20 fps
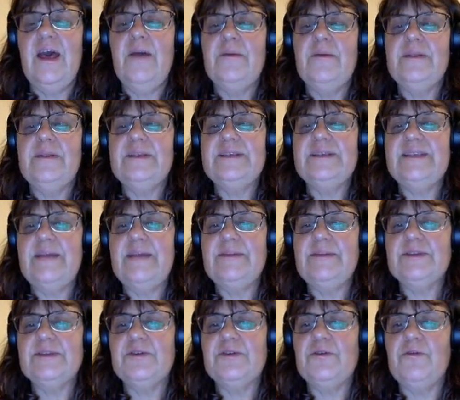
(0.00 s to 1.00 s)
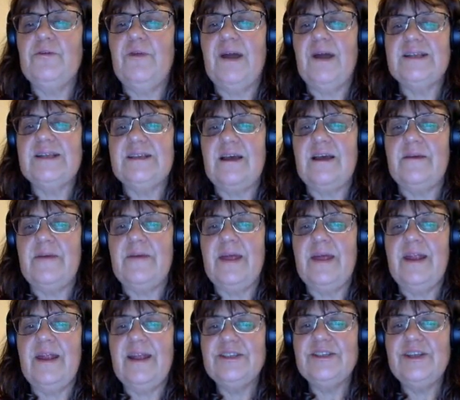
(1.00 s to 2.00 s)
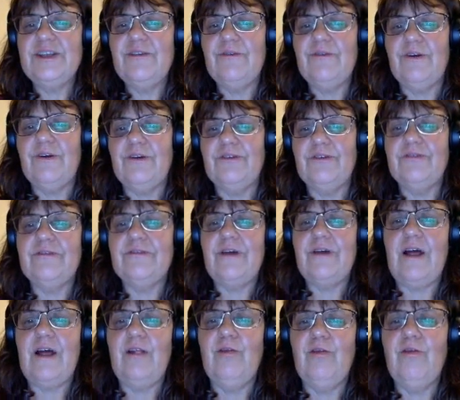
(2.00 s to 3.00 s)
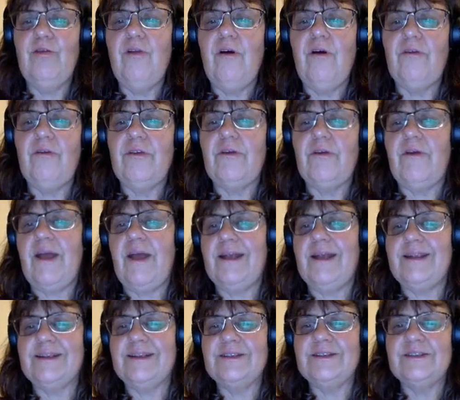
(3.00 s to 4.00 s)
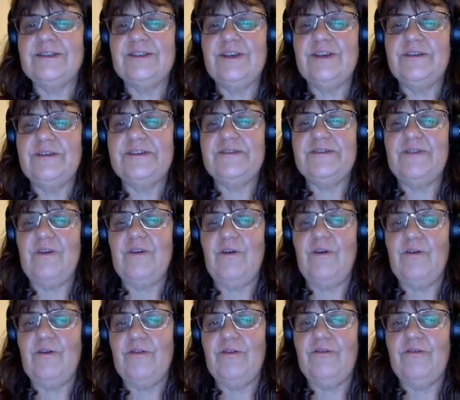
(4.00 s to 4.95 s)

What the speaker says: but the stem is called a rhizome and actually grows along the ground under the surface of the earth.